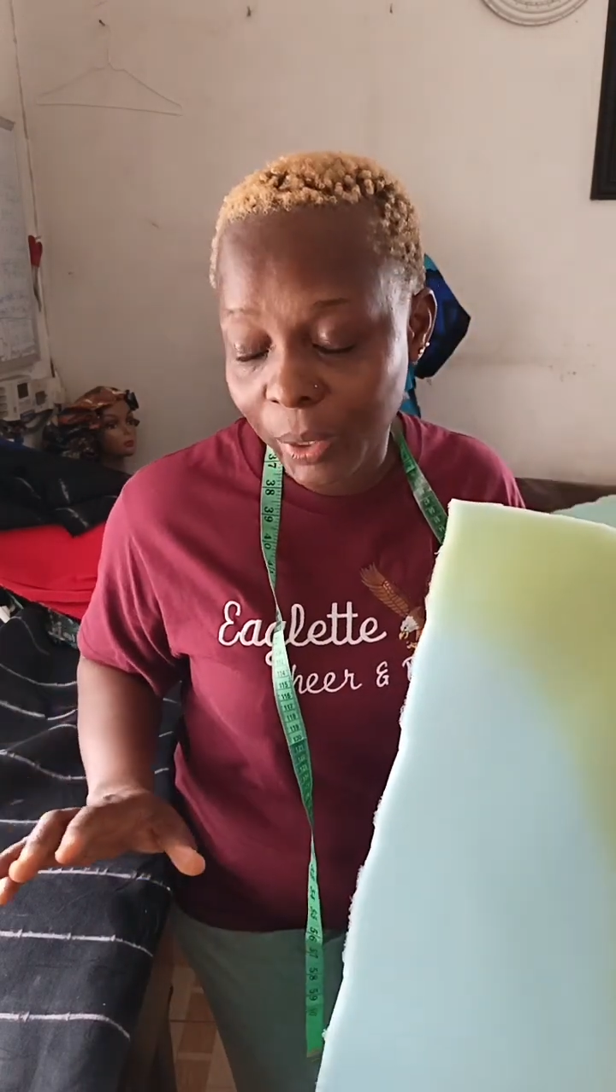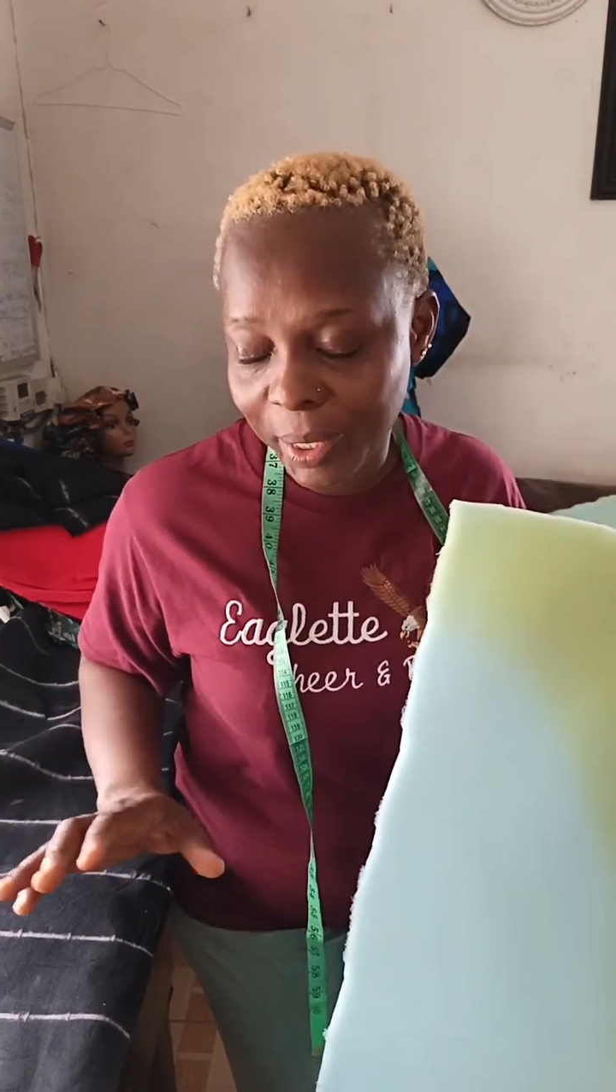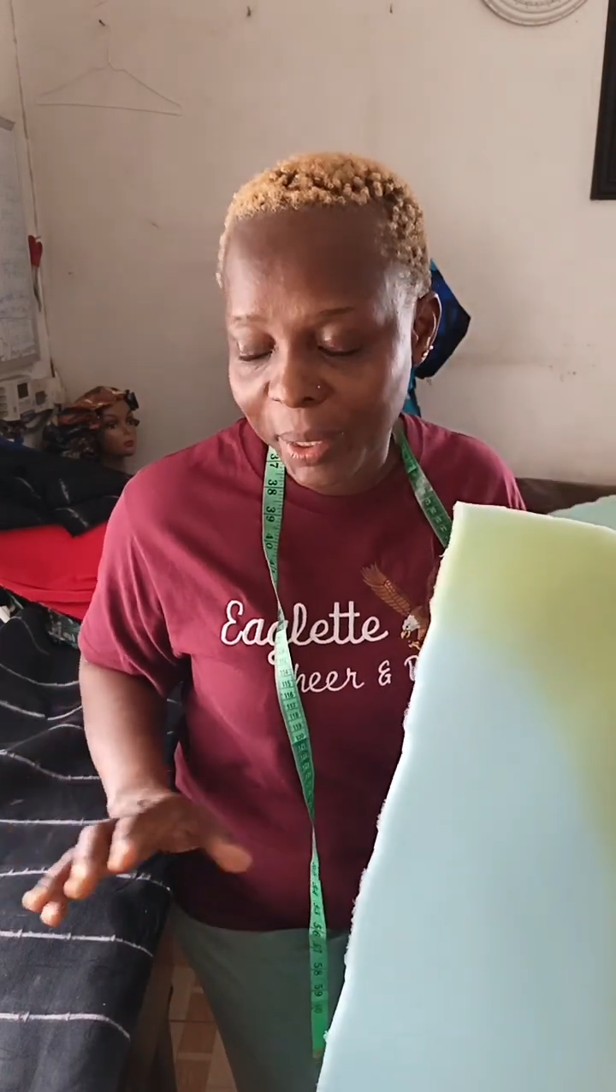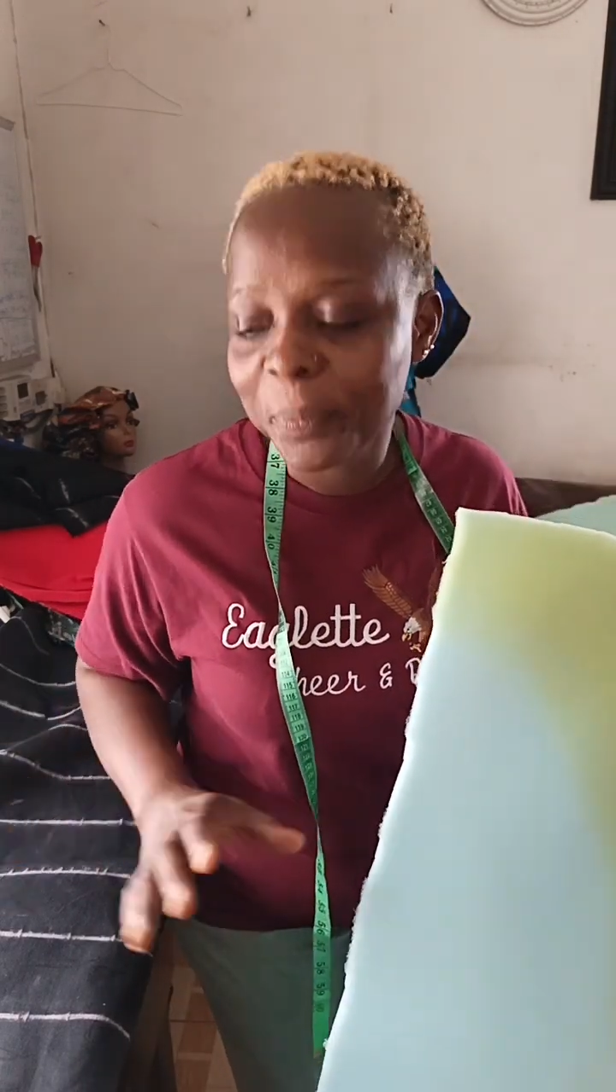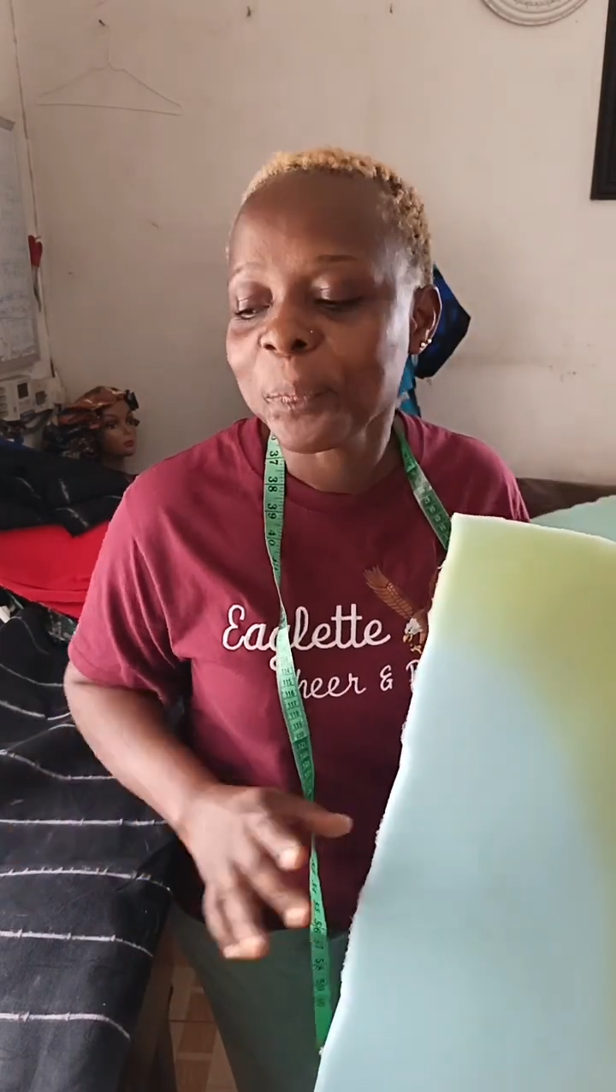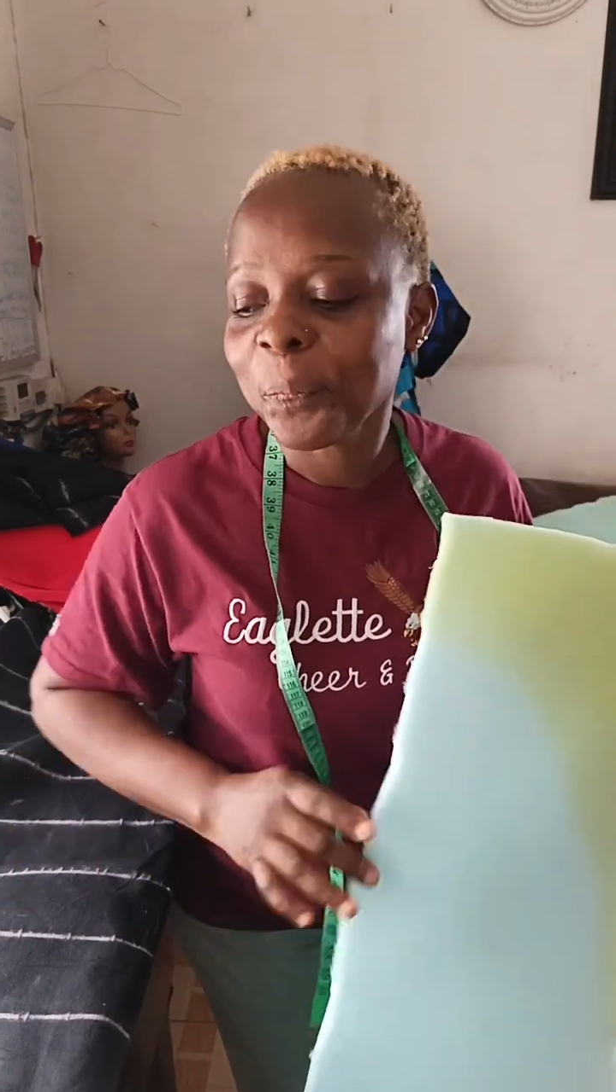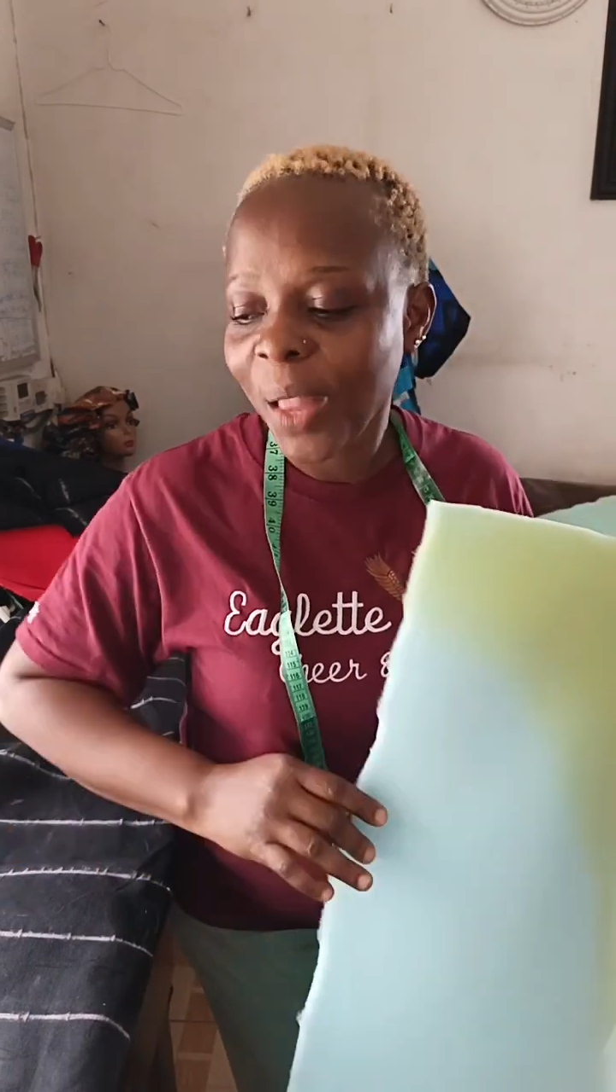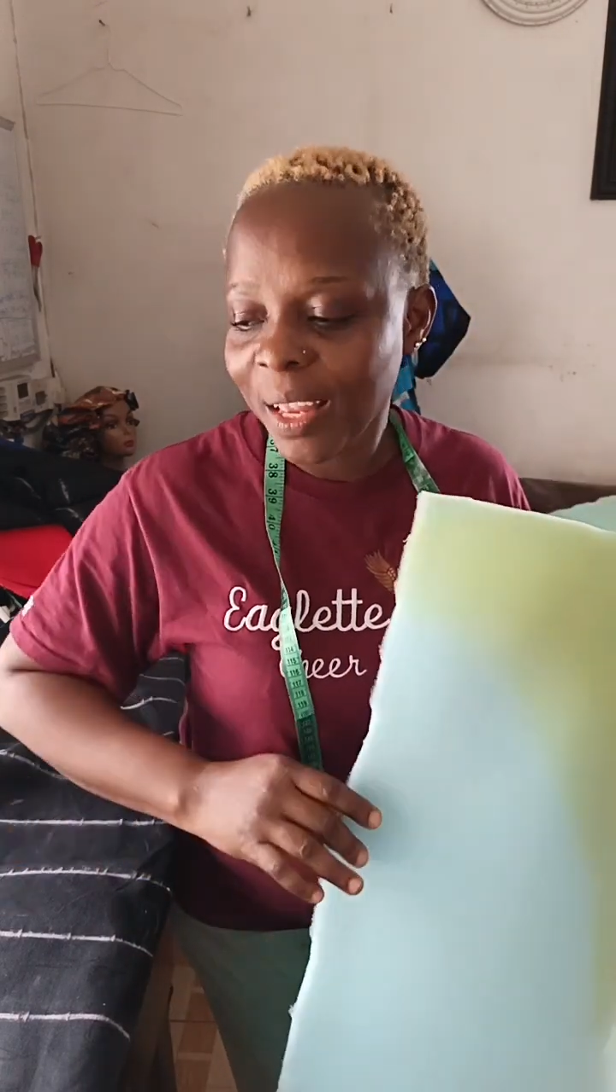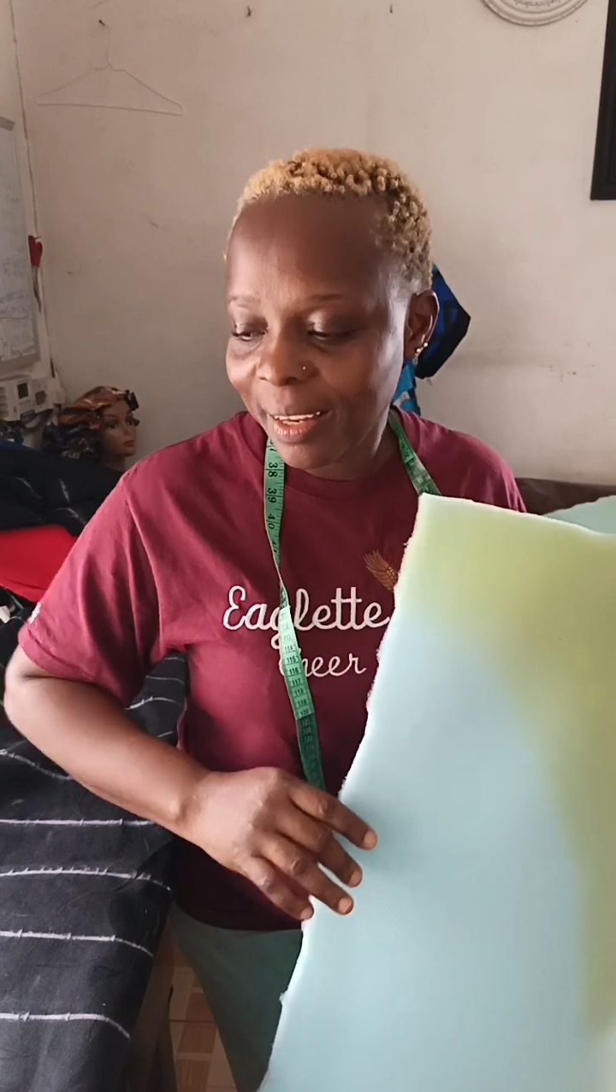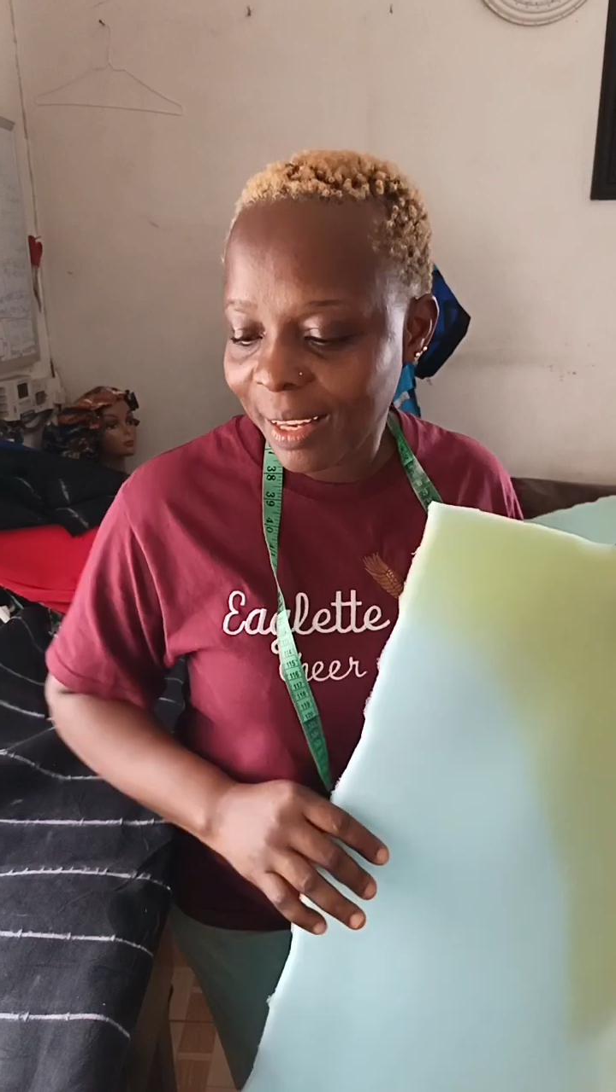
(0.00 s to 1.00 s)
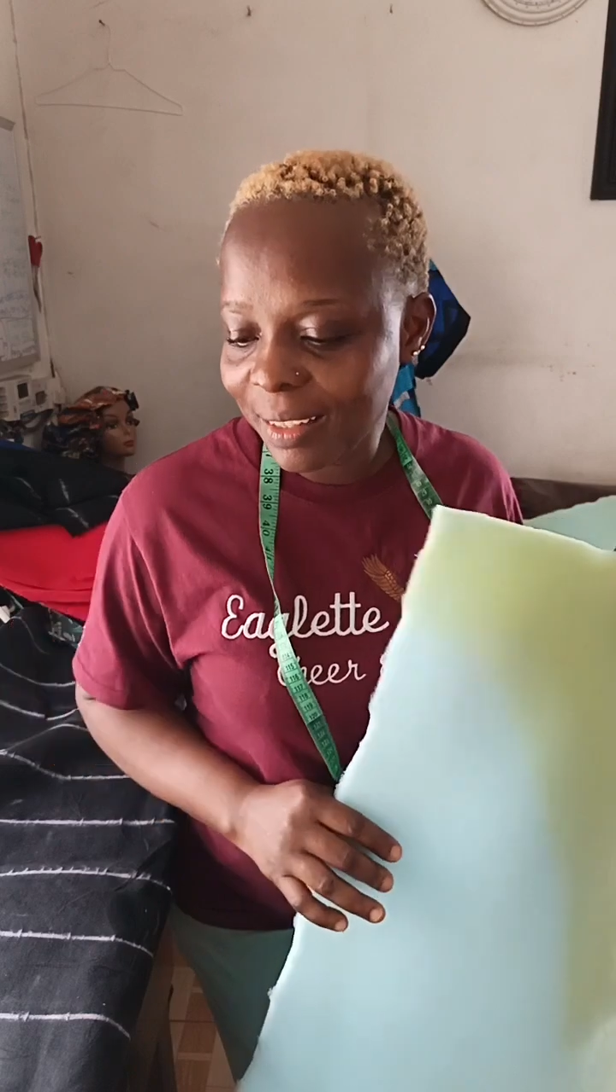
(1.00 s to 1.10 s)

Okay, yeah,